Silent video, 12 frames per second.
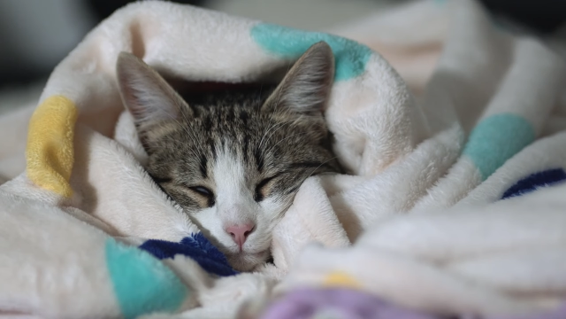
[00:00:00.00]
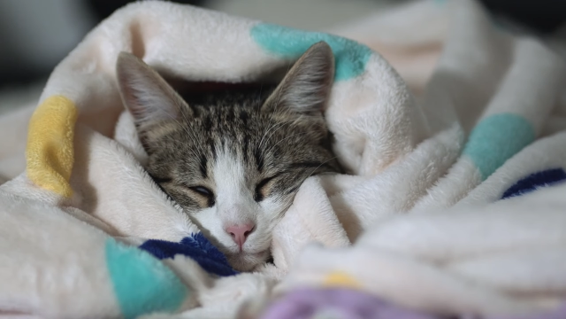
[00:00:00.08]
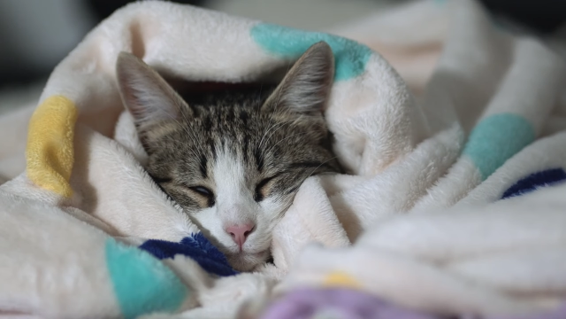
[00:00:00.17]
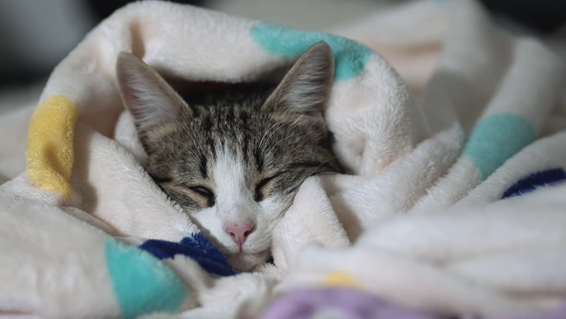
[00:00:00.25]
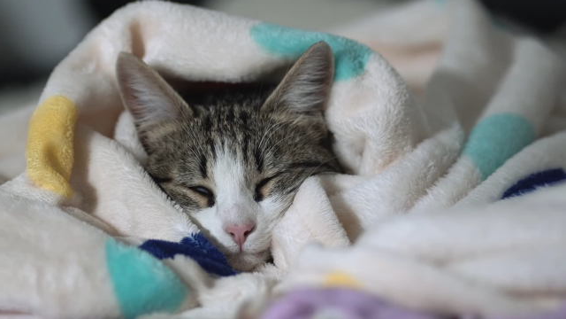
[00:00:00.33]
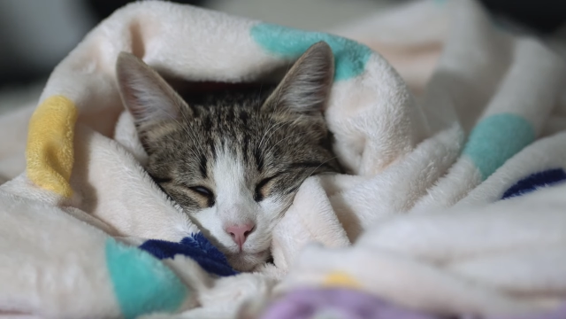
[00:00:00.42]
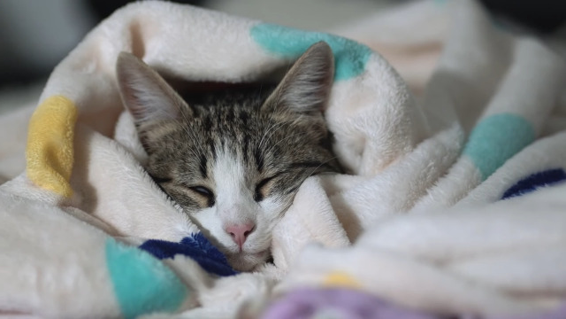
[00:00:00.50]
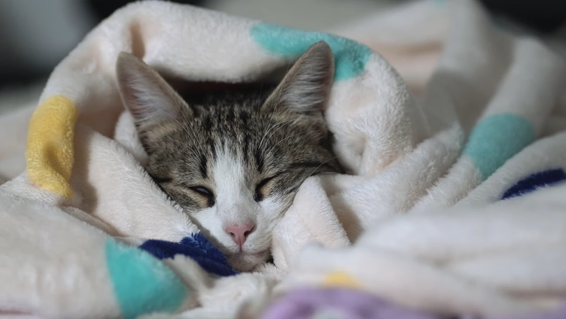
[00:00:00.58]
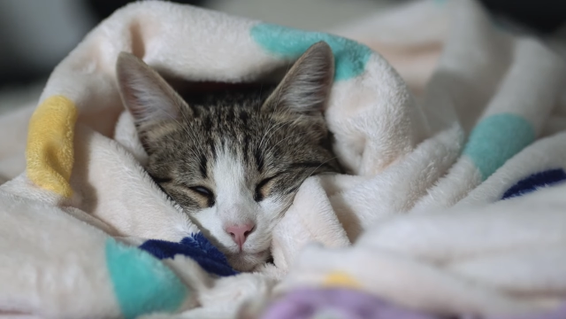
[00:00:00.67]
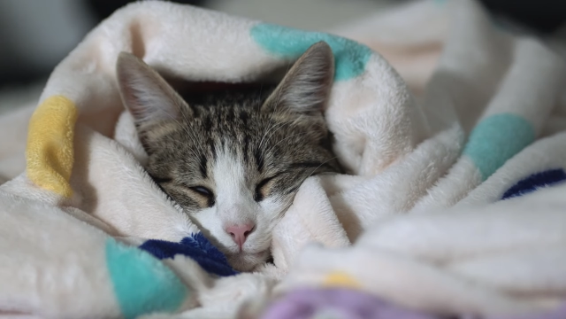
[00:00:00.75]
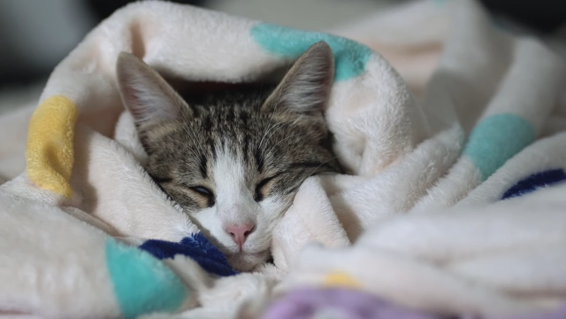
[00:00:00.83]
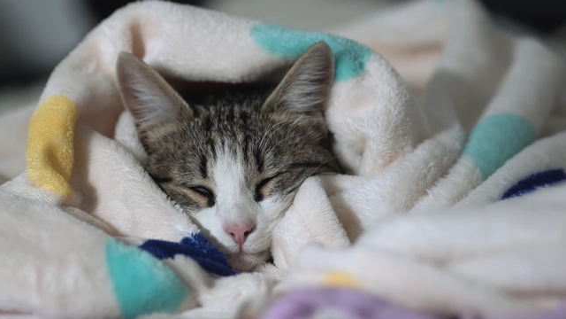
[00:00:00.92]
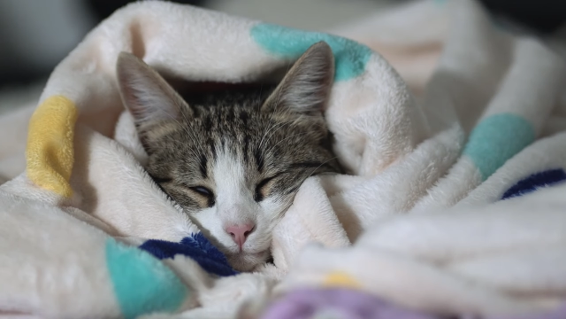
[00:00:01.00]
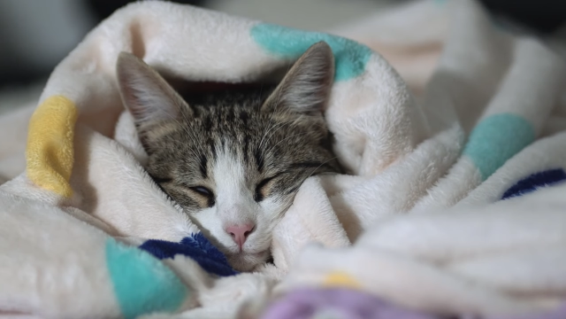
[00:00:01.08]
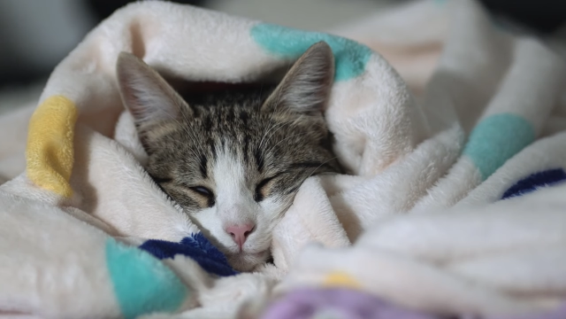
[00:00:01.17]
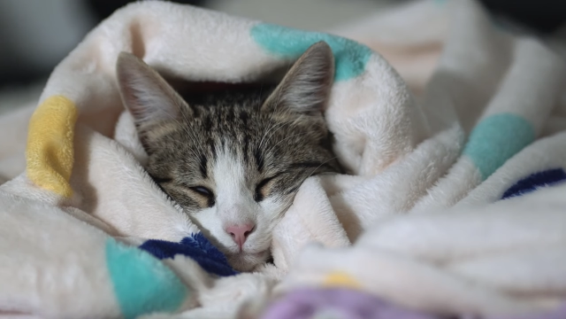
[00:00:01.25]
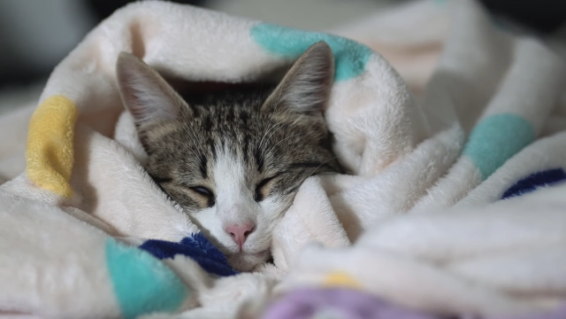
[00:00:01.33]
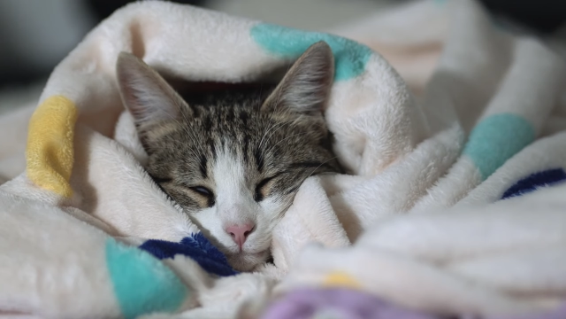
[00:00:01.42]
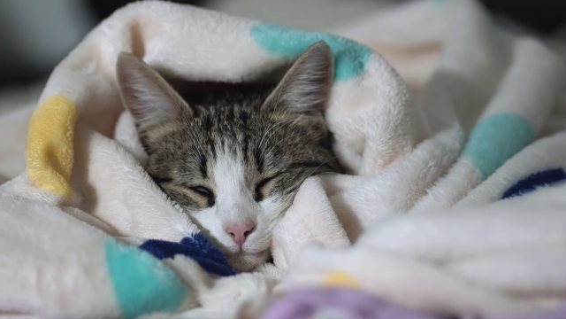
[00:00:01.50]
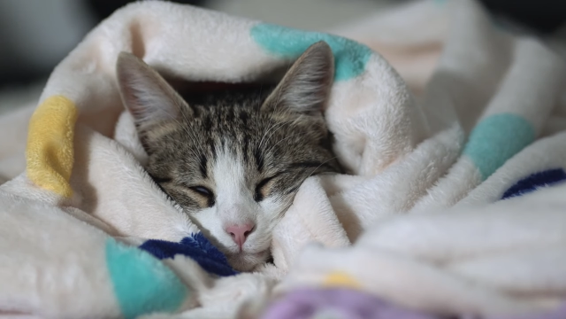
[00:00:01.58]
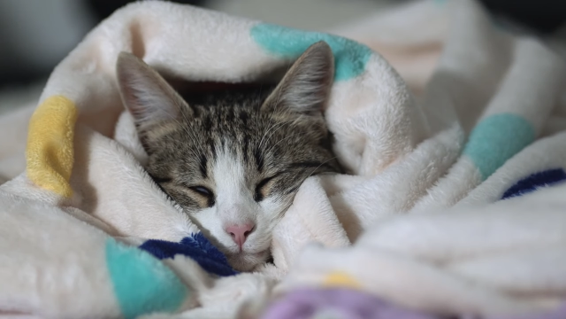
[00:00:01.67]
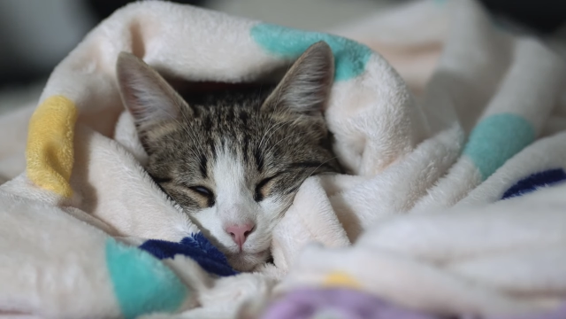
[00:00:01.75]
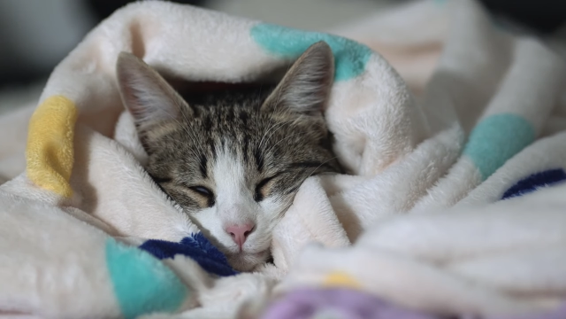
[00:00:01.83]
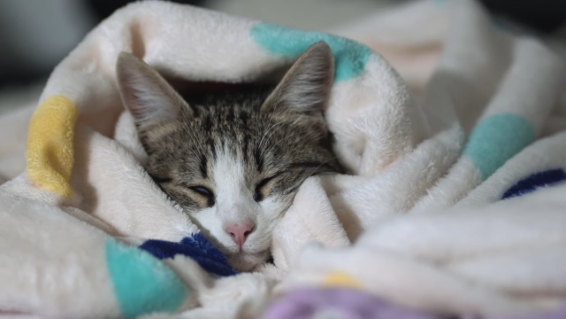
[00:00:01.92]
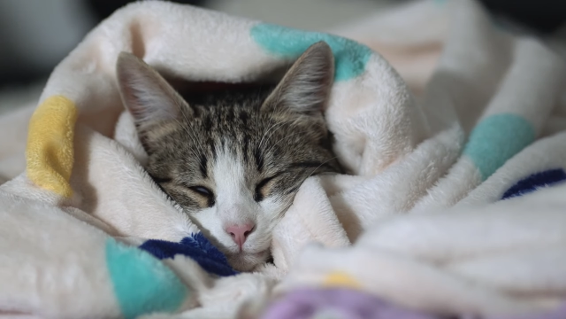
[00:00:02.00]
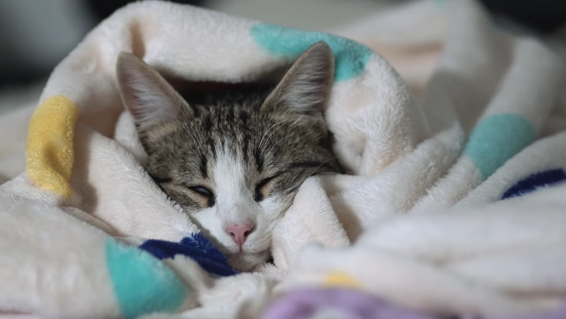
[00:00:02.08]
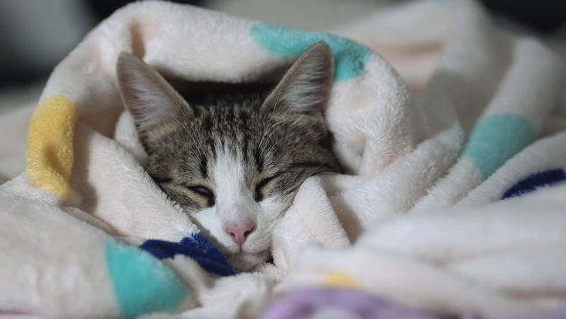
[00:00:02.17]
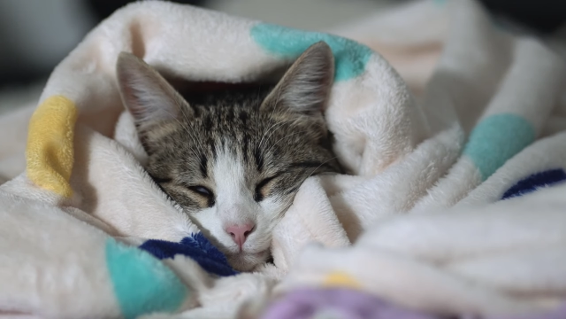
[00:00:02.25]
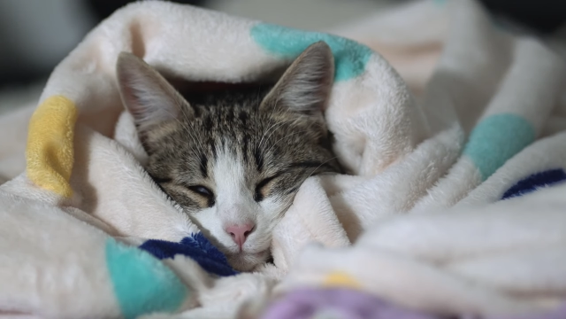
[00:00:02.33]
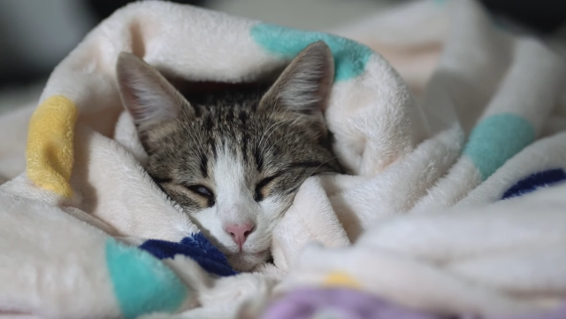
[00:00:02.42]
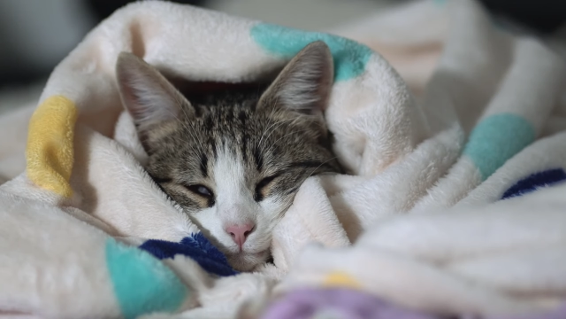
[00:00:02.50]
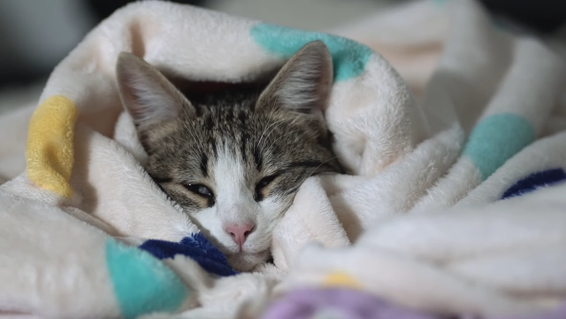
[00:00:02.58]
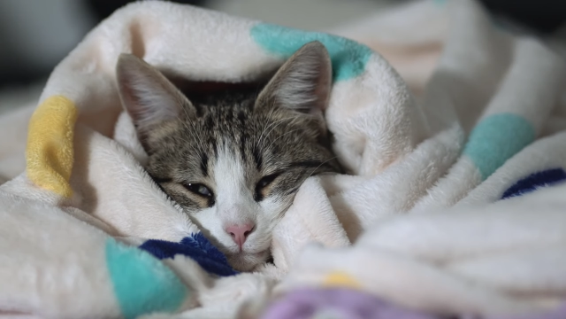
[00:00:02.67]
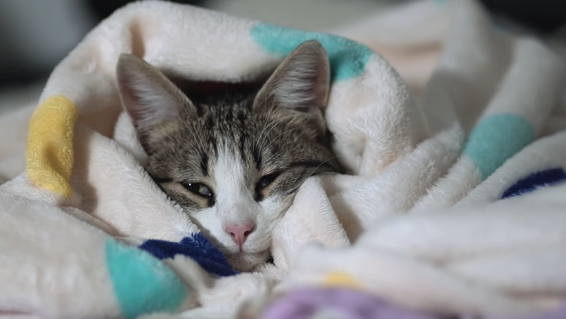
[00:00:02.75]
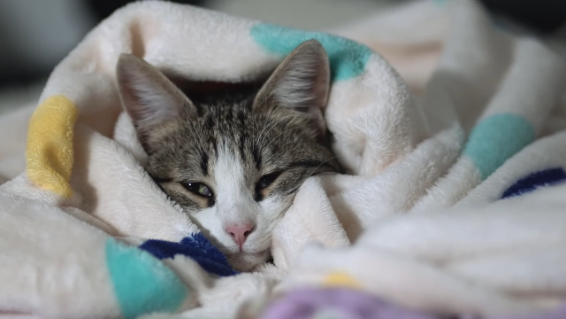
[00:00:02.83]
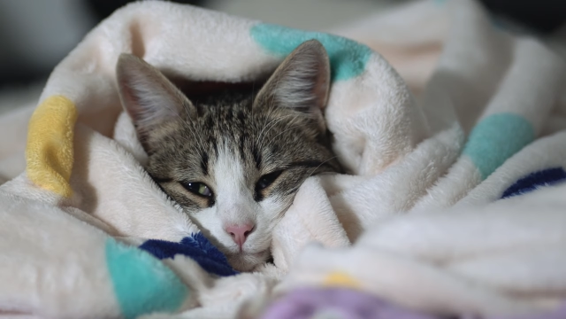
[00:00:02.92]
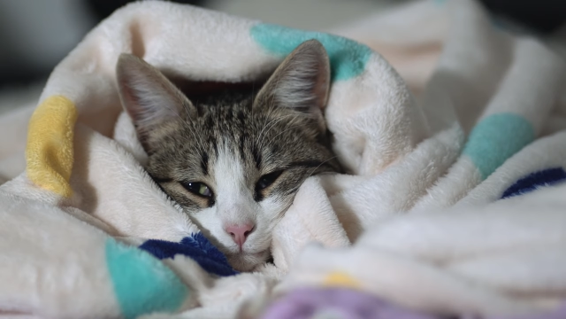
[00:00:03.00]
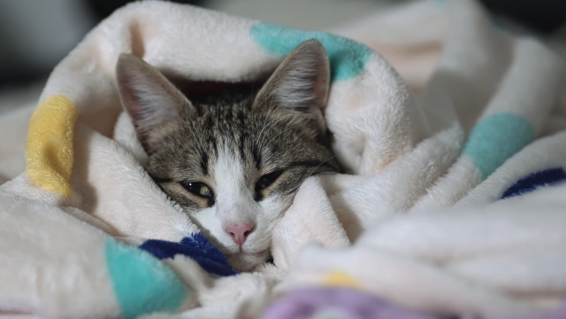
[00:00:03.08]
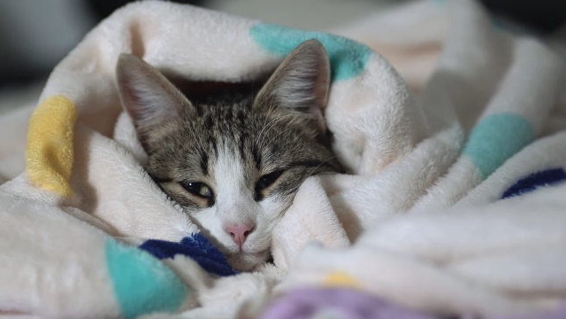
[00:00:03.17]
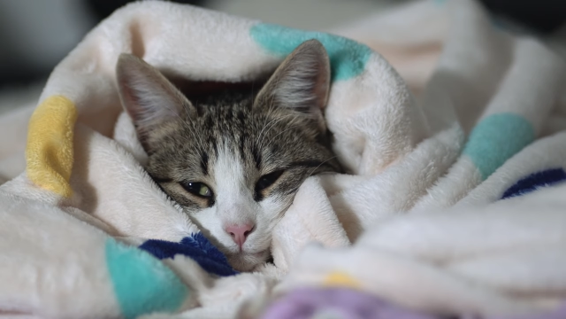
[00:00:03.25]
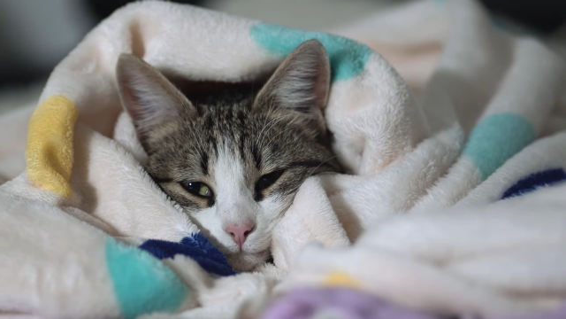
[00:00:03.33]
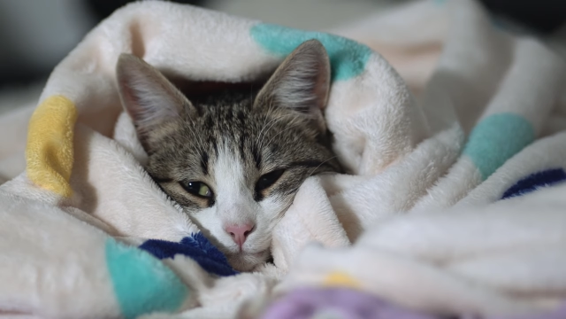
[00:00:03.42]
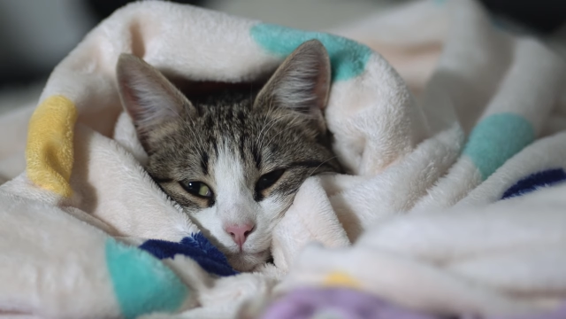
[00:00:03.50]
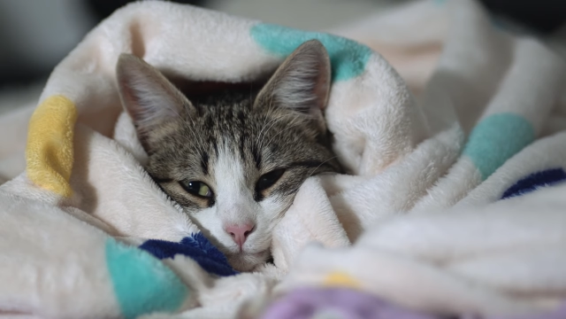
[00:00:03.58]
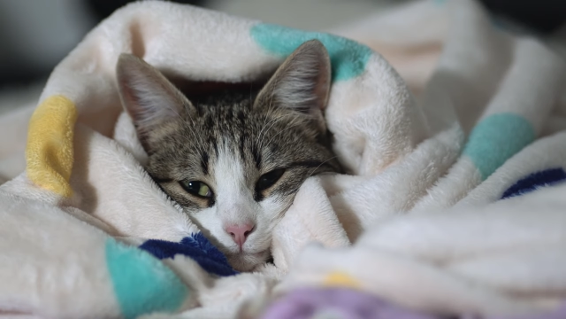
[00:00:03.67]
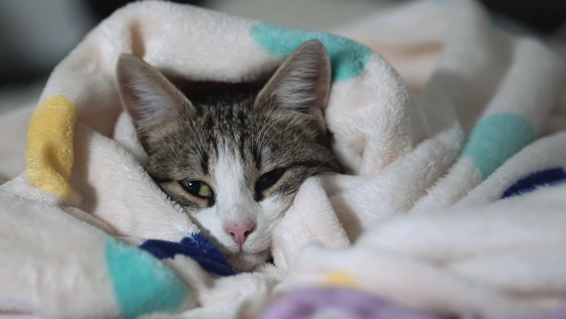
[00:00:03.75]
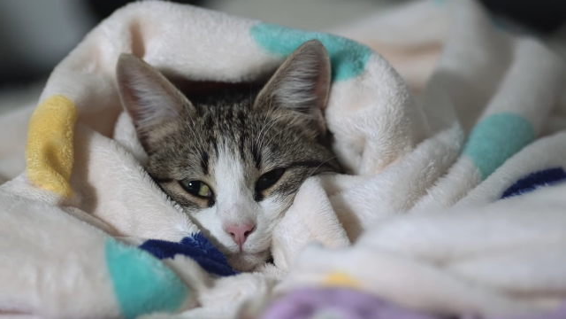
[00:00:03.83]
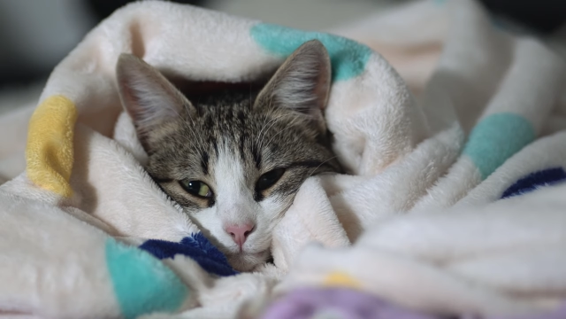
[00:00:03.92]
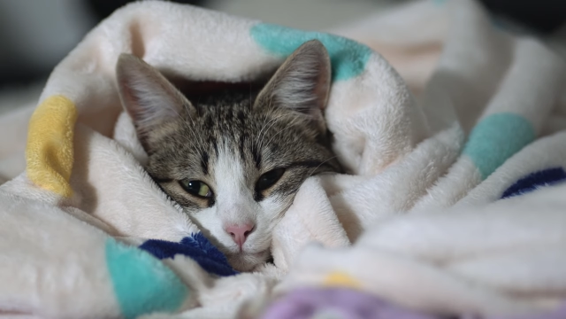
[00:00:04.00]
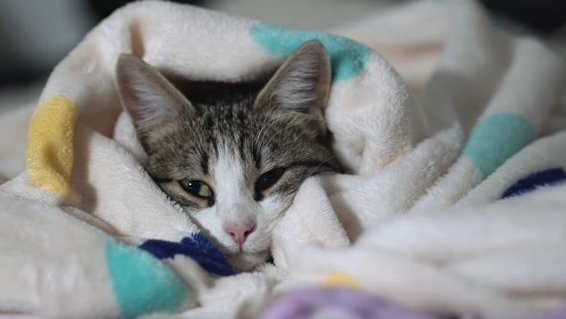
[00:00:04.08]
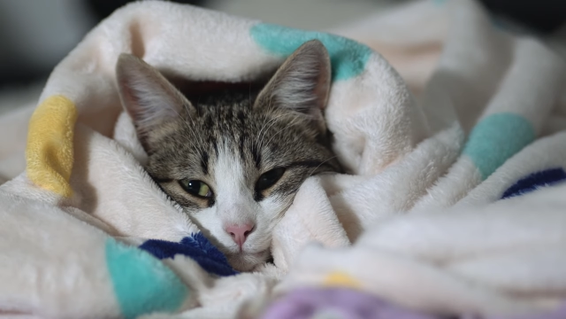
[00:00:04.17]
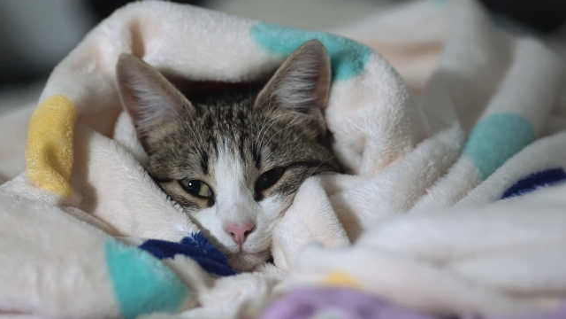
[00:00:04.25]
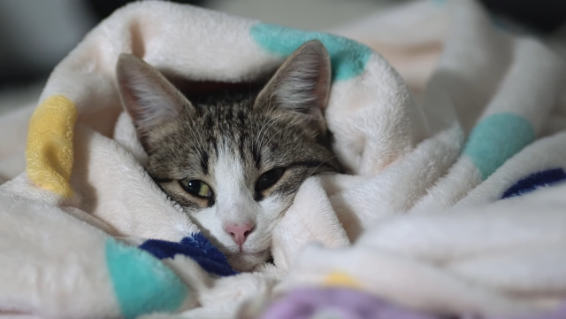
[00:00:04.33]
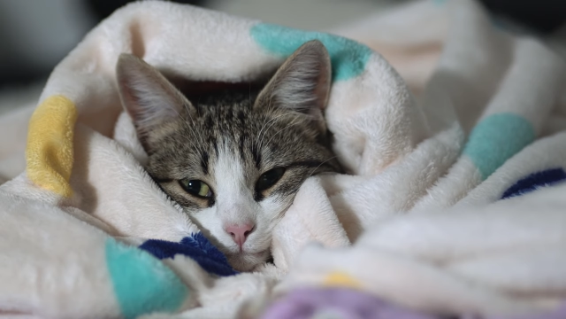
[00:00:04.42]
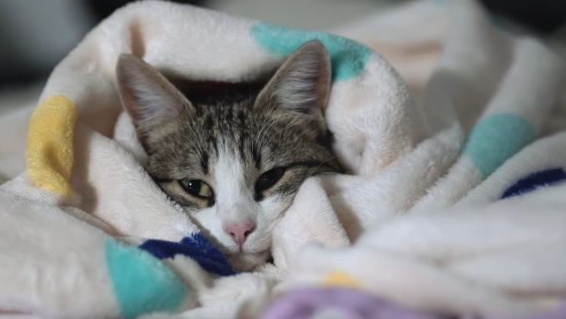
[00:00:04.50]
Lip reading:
[unreadable: no face in view]